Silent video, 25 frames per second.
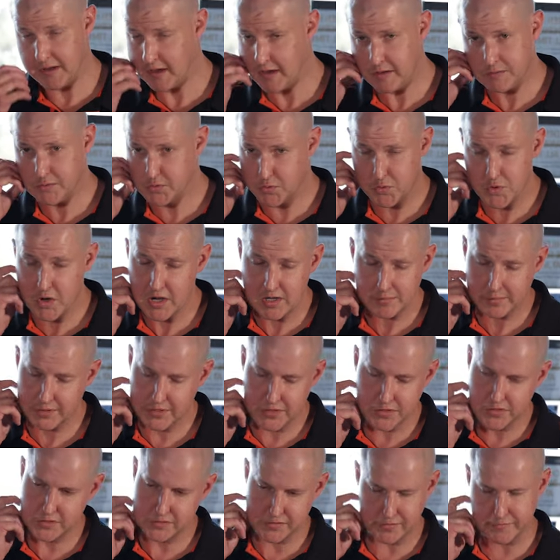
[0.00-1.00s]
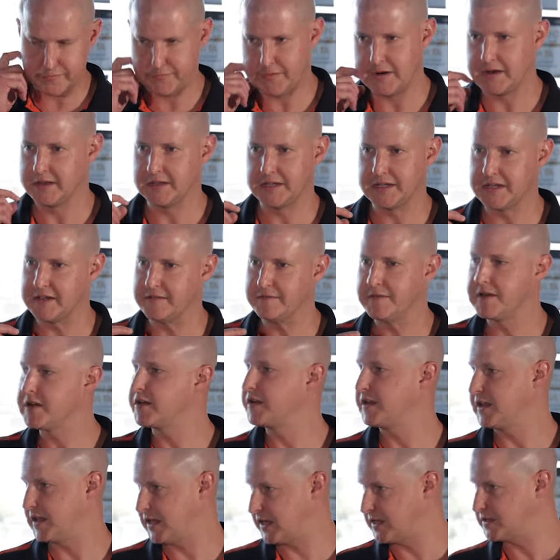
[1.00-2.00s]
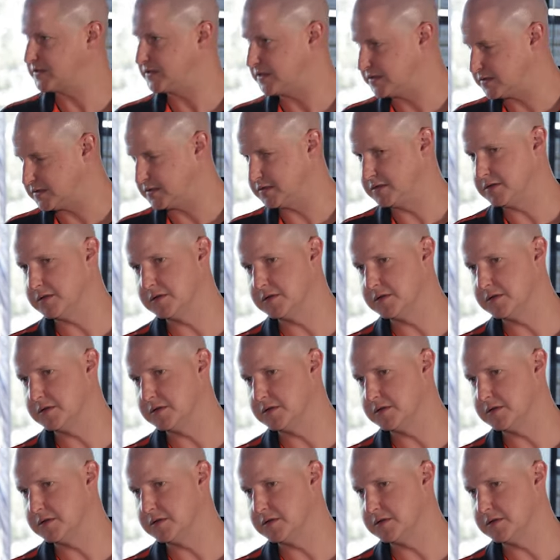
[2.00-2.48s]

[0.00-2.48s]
them going. Incredibly user-friendly, very easy to